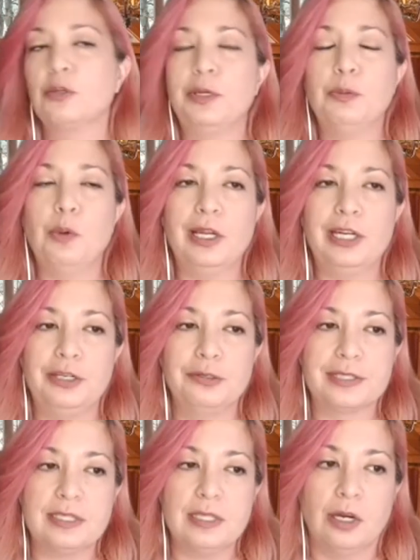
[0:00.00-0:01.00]
So we want to
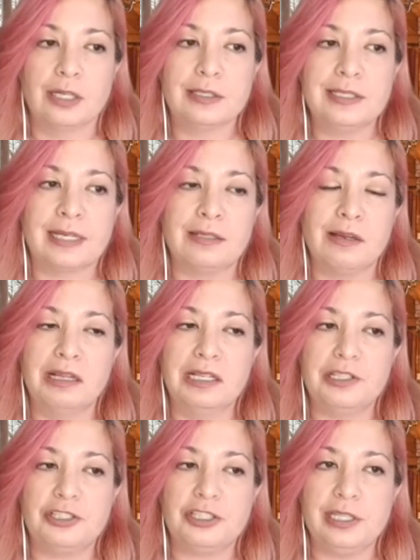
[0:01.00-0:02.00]
use our
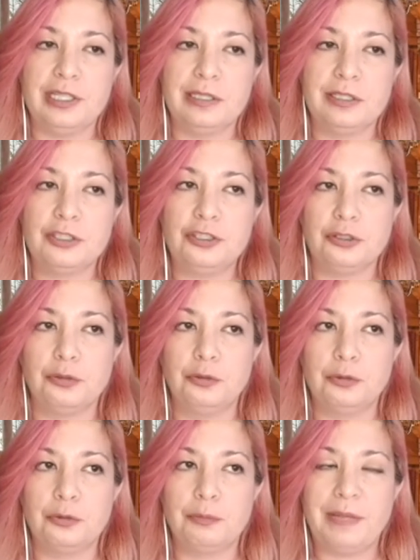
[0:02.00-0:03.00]
technology
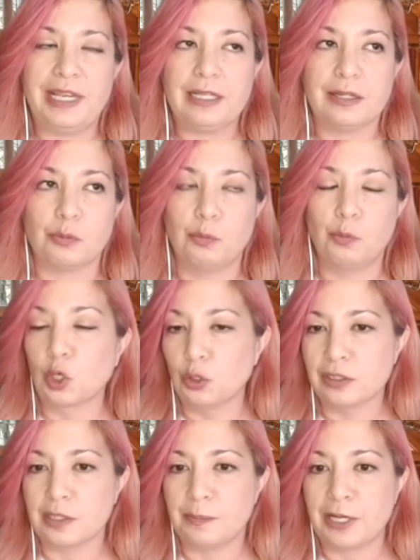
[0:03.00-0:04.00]
to make the
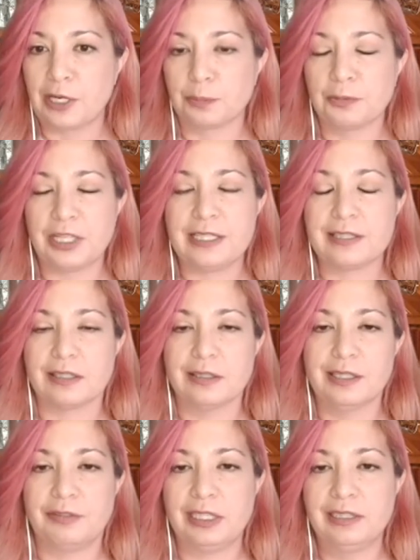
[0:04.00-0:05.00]
world a better place to
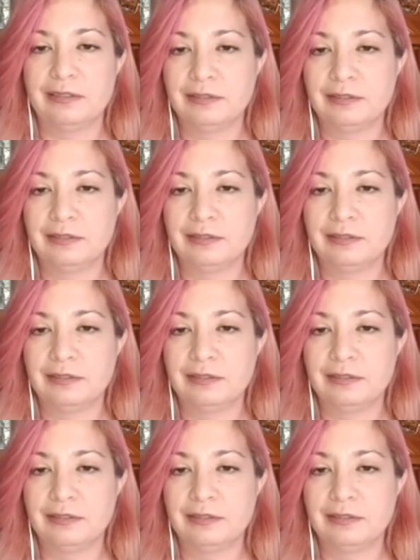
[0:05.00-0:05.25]
live in.